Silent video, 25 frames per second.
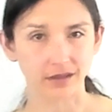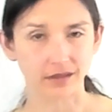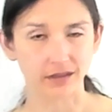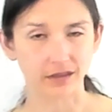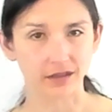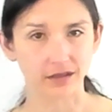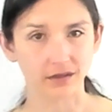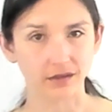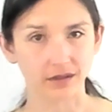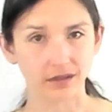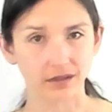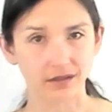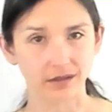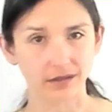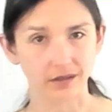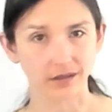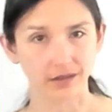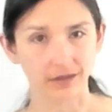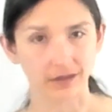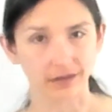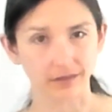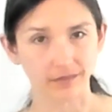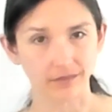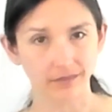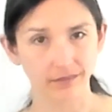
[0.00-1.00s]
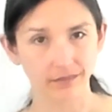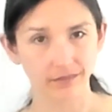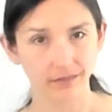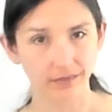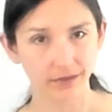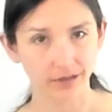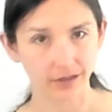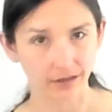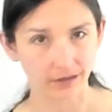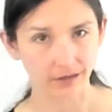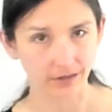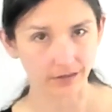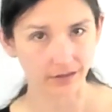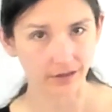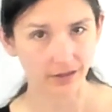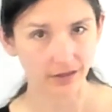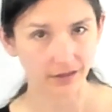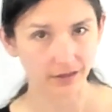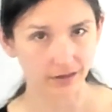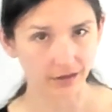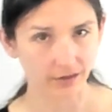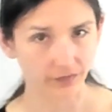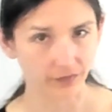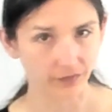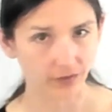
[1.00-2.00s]
seriously. See, this
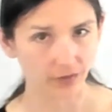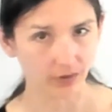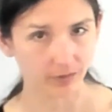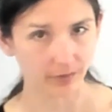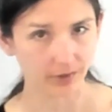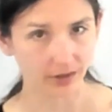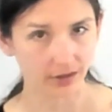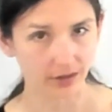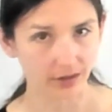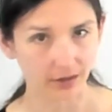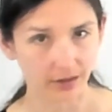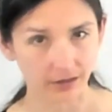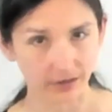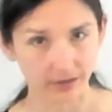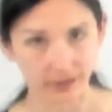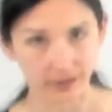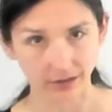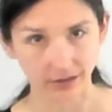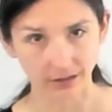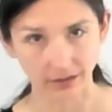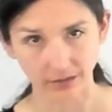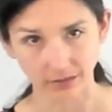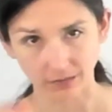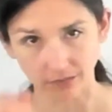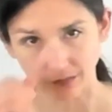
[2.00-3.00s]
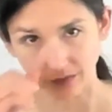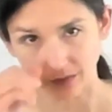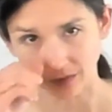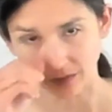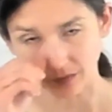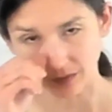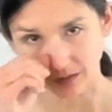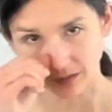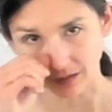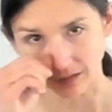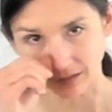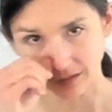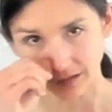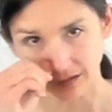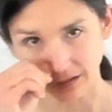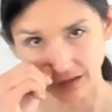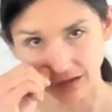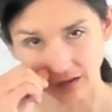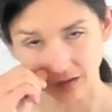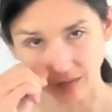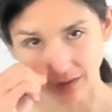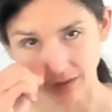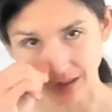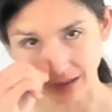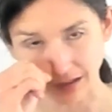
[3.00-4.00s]
is a form and content confusion
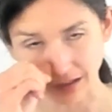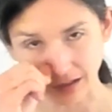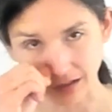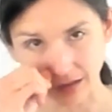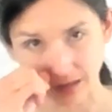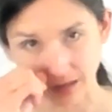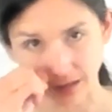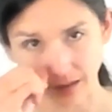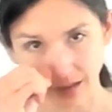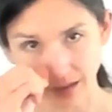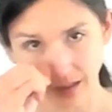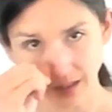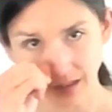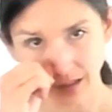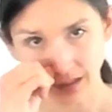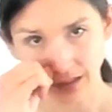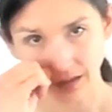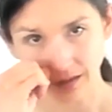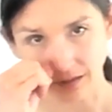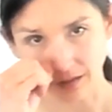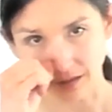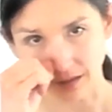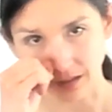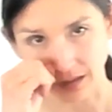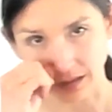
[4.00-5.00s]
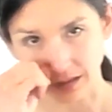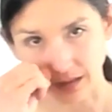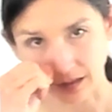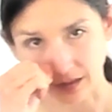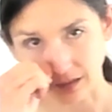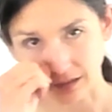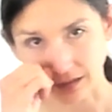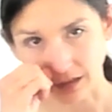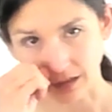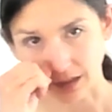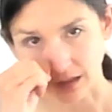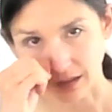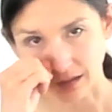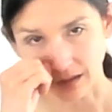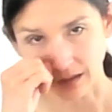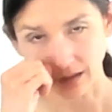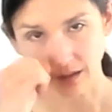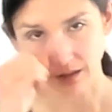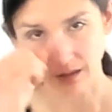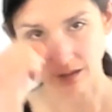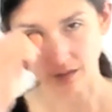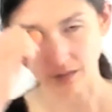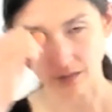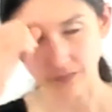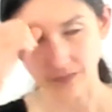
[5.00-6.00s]
situation thinking that
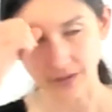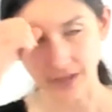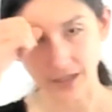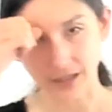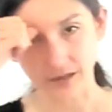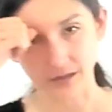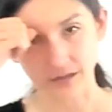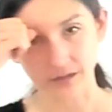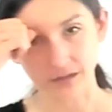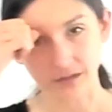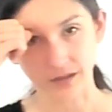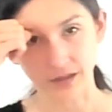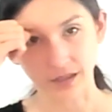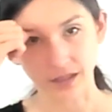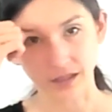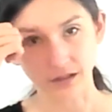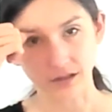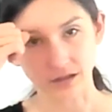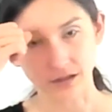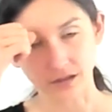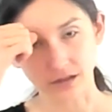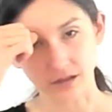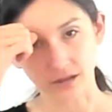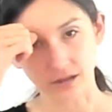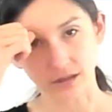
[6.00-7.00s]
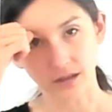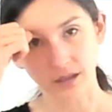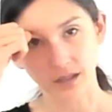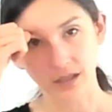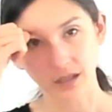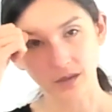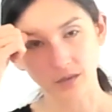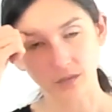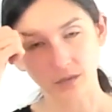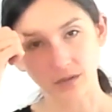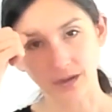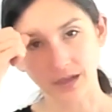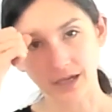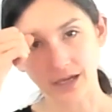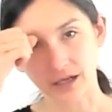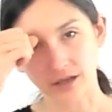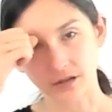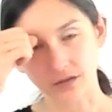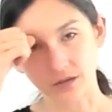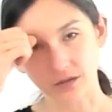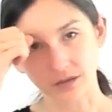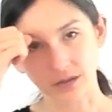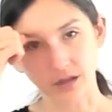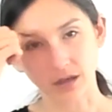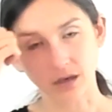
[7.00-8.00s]
the vaccination will
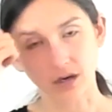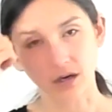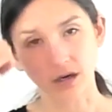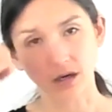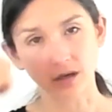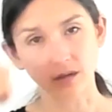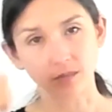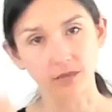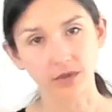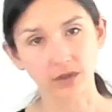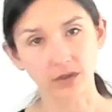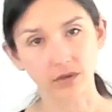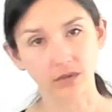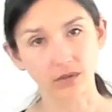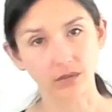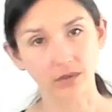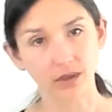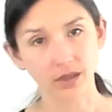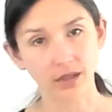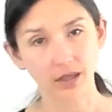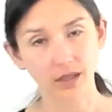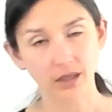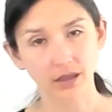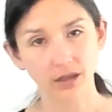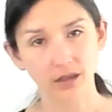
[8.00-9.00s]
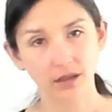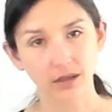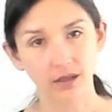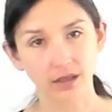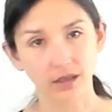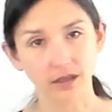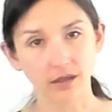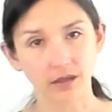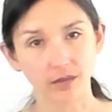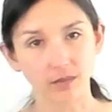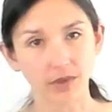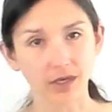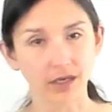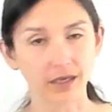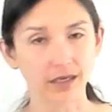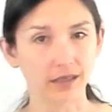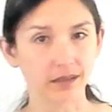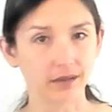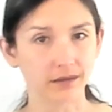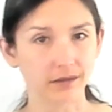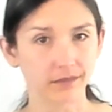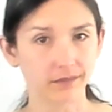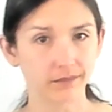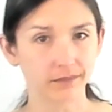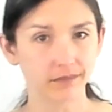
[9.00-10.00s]
actually harm you in the
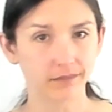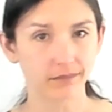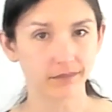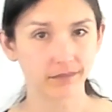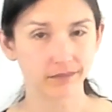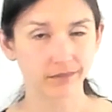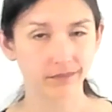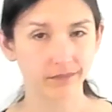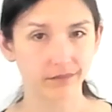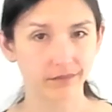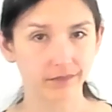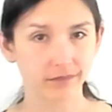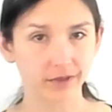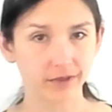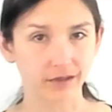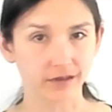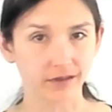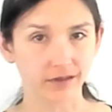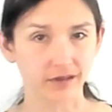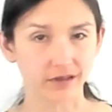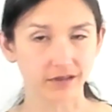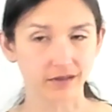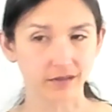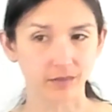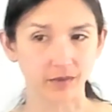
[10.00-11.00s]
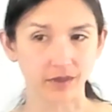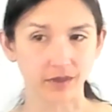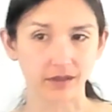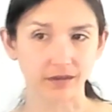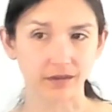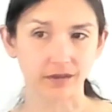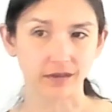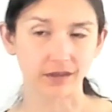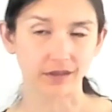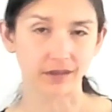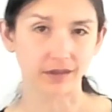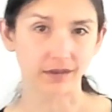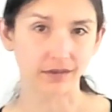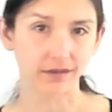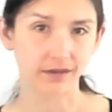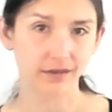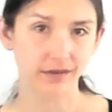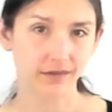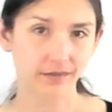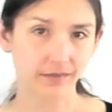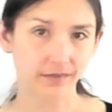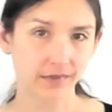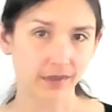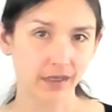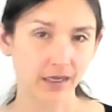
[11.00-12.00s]
mind. Does this make
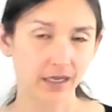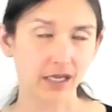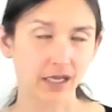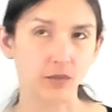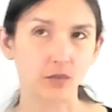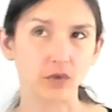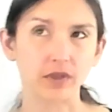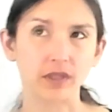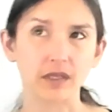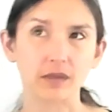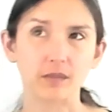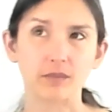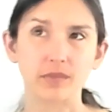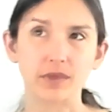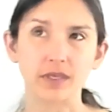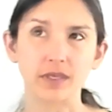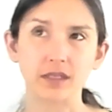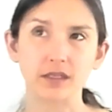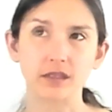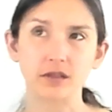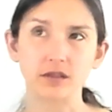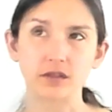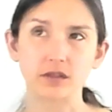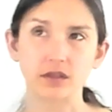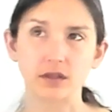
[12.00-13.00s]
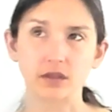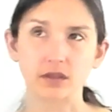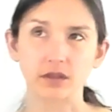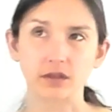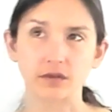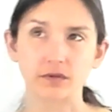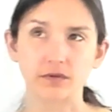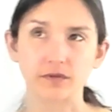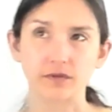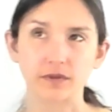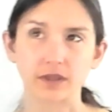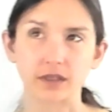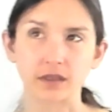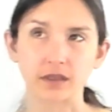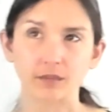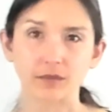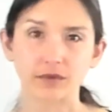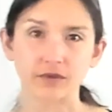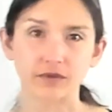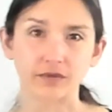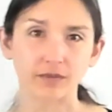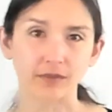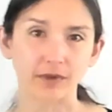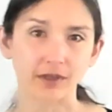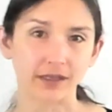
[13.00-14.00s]
sense? It will impinge on your freedom
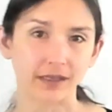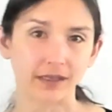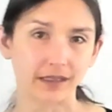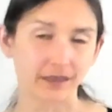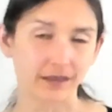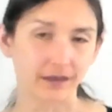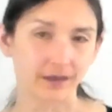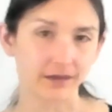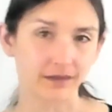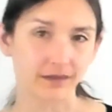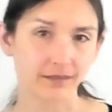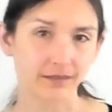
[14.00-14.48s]
of mind,